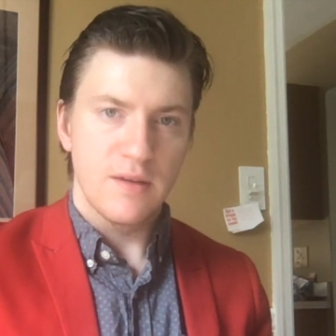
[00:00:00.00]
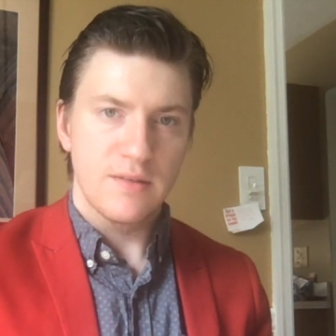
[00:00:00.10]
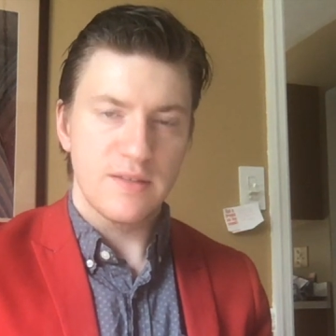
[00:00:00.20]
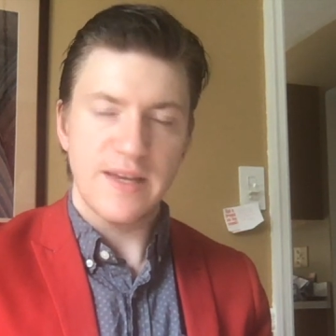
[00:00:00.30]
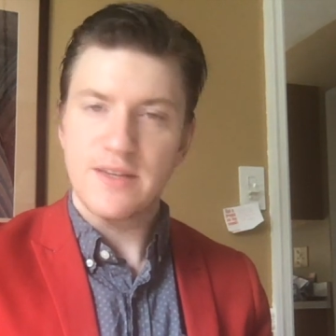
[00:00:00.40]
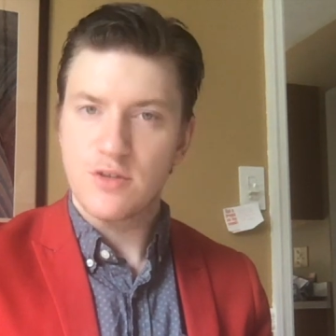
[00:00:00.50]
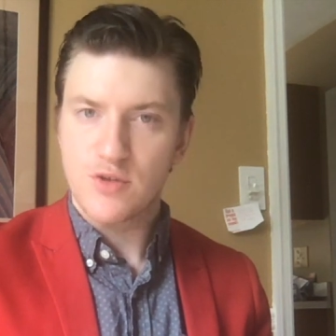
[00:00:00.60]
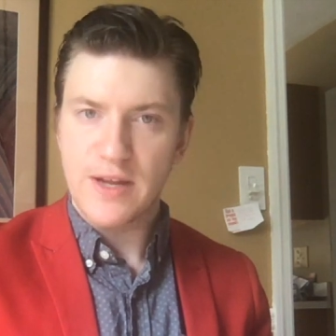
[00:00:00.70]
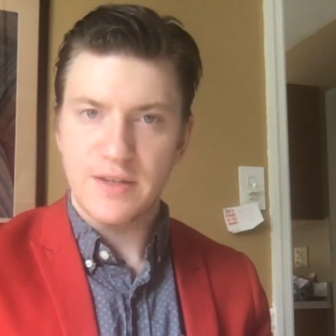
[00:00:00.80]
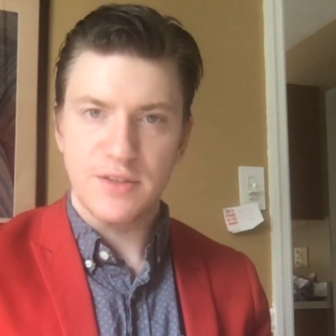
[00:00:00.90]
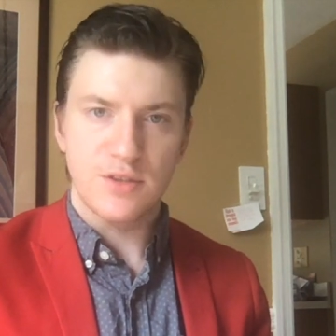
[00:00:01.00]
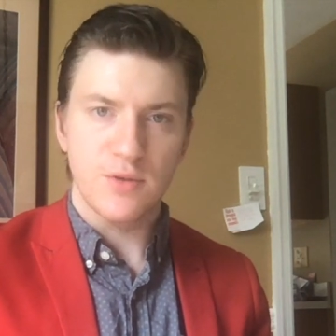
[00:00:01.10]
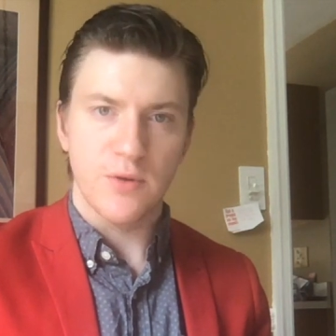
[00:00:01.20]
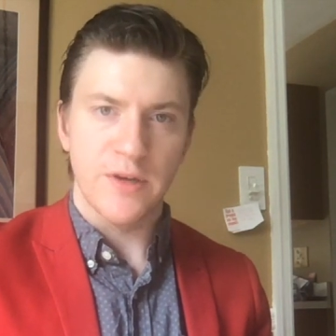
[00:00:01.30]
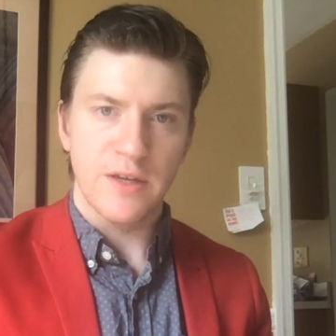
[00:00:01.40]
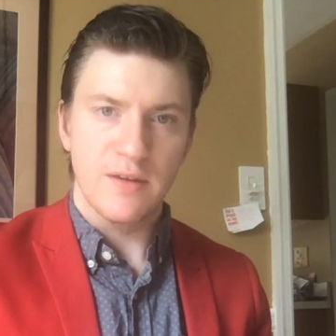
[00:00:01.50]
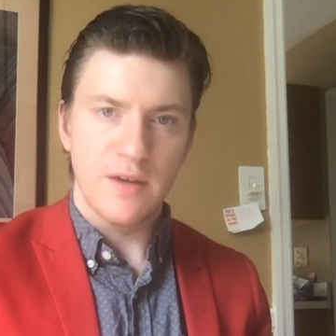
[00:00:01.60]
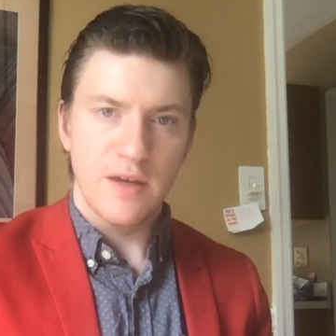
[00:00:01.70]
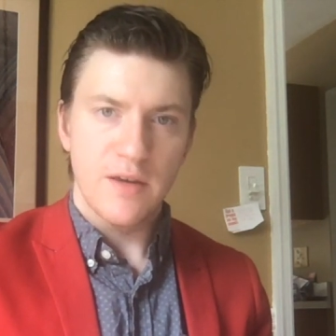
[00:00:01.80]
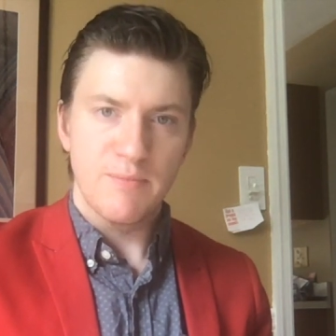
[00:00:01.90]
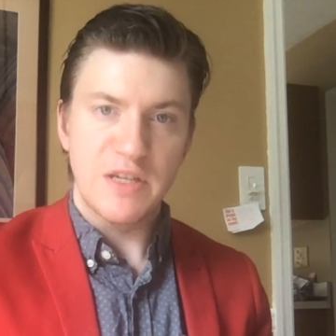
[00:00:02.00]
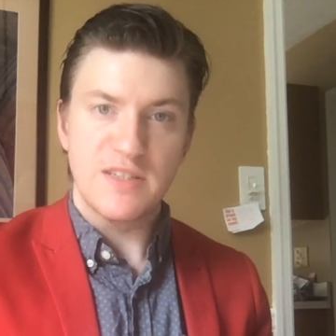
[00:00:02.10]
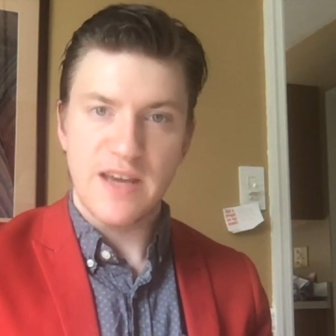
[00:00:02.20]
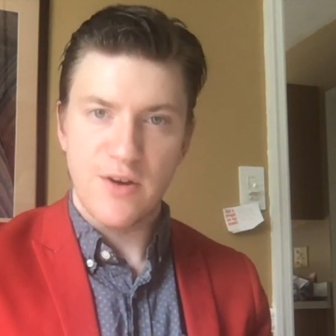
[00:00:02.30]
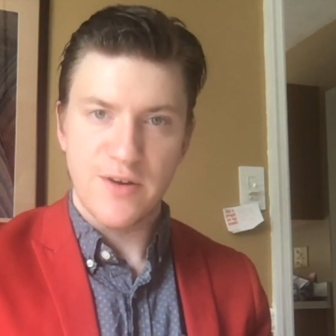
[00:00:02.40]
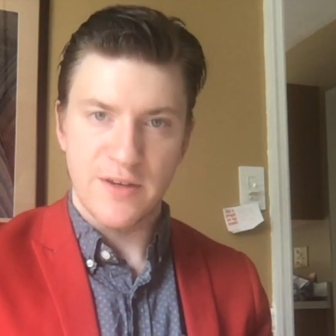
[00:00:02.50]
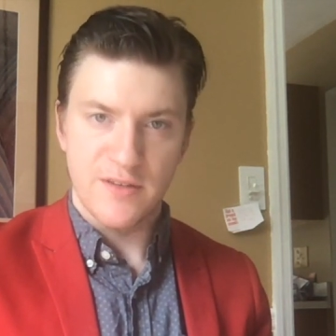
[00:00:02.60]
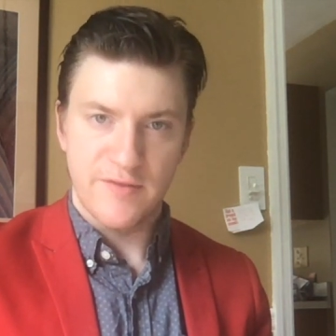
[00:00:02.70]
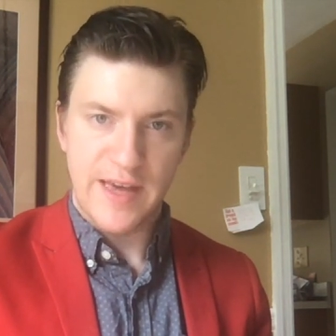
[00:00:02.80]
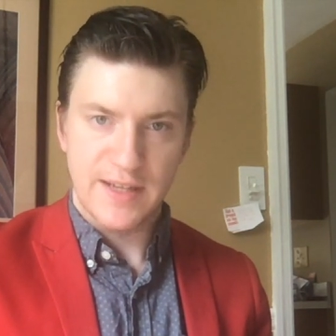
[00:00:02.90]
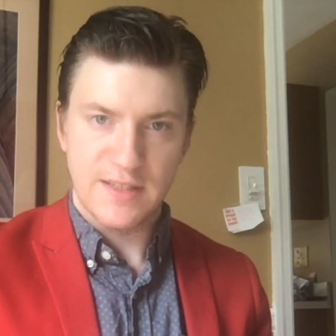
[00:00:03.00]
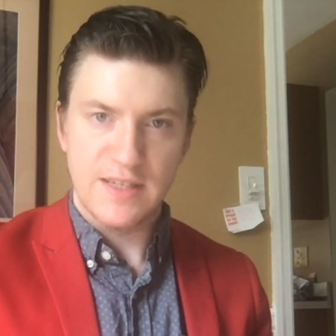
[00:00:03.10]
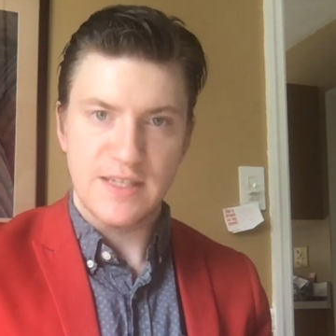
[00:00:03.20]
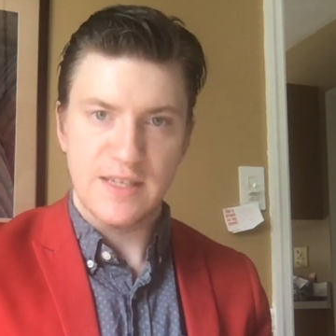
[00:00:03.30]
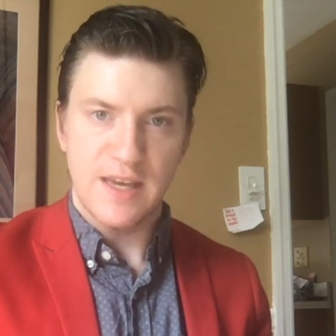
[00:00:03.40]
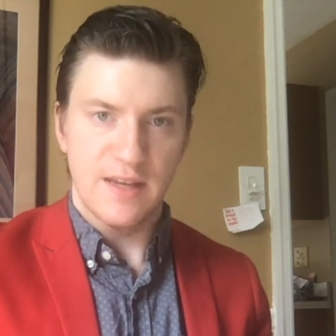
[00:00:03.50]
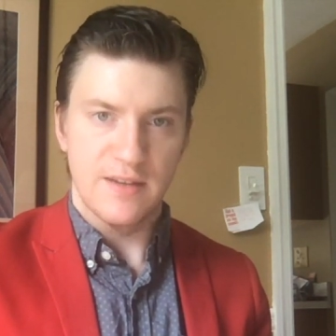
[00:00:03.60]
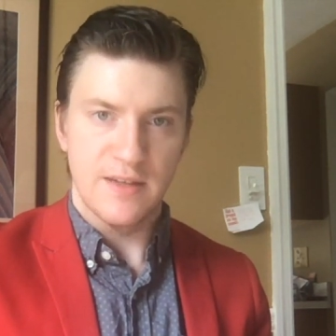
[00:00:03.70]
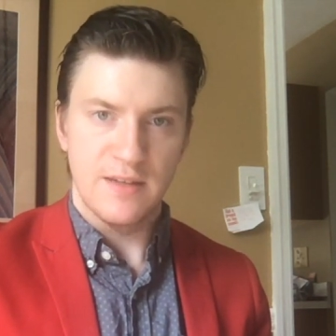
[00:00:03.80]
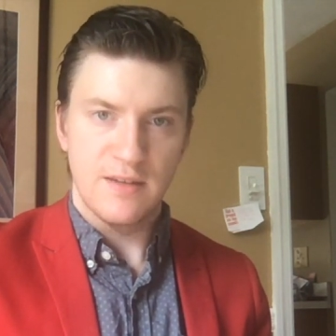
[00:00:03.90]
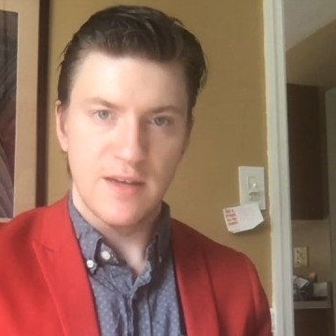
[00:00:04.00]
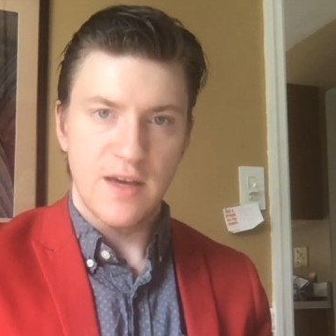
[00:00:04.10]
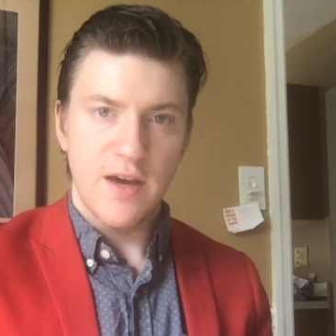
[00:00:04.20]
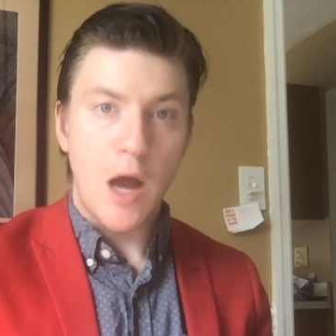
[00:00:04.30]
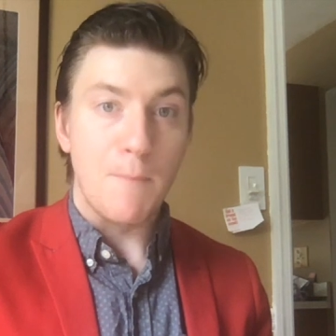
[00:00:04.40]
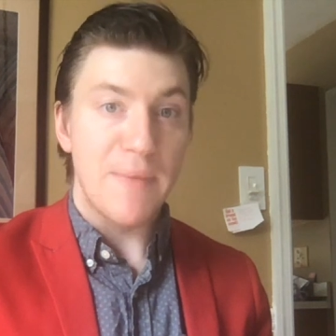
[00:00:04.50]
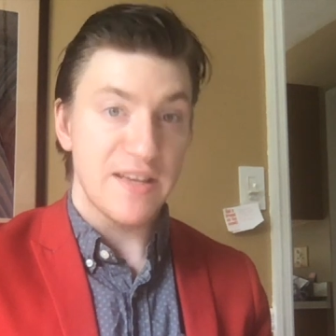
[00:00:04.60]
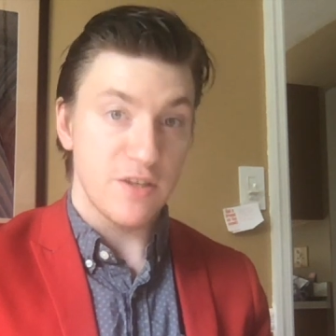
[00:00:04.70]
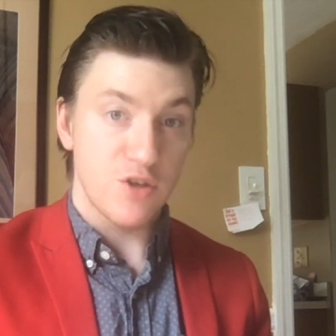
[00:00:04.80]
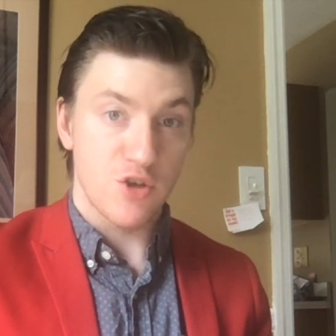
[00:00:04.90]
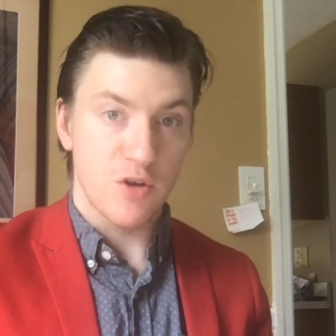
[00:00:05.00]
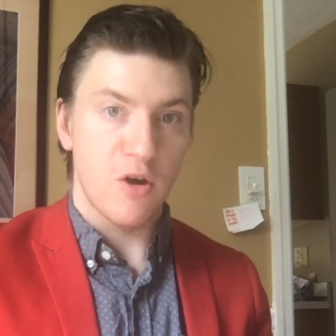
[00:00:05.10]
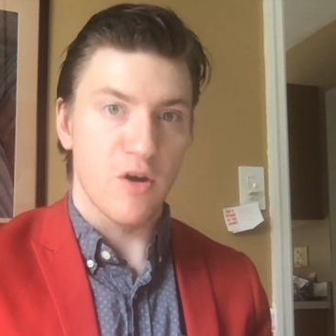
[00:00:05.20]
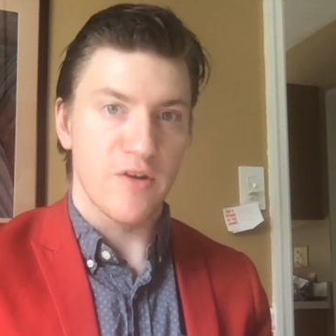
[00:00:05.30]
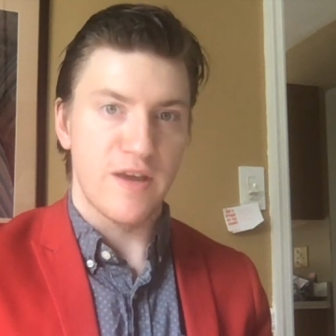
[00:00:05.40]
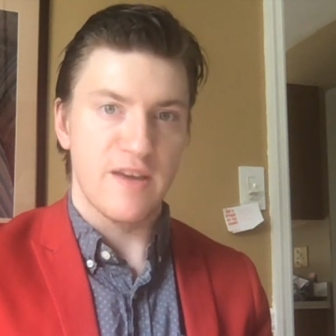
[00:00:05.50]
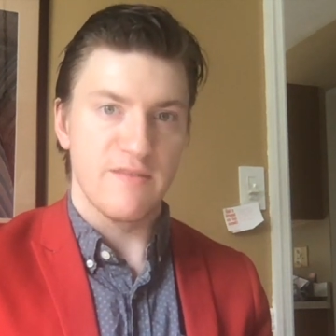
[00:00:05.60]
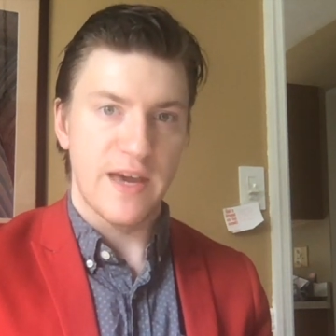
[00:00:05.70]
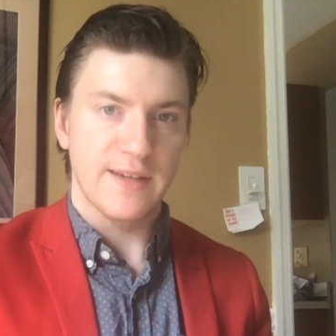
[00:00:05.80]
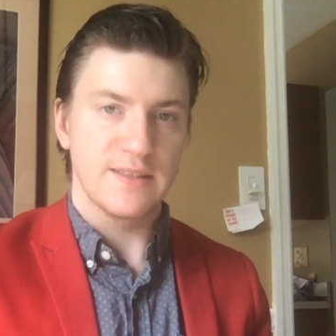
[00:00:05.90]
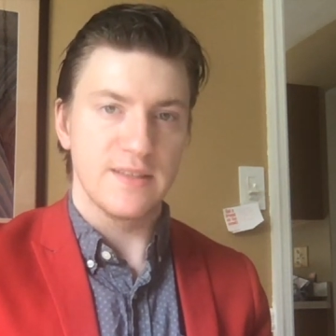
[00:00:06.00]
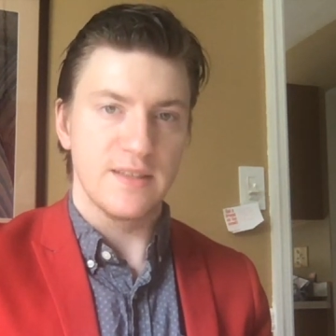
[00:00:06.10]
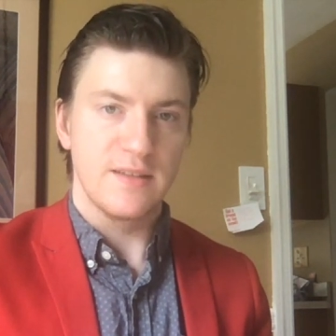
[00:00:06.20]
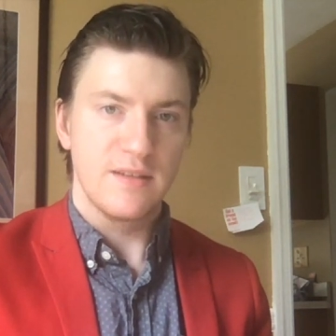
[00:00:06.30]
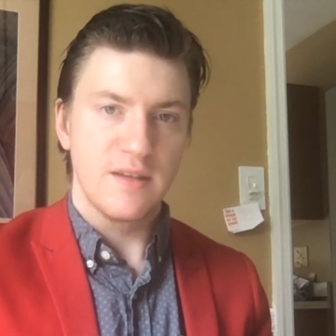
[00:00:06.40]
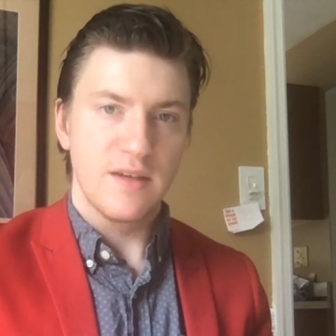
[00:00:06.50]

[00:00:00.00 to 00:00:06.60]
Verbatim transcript: Today's trending story Moderna's vaccine candidate, a messenger RNA vaccine,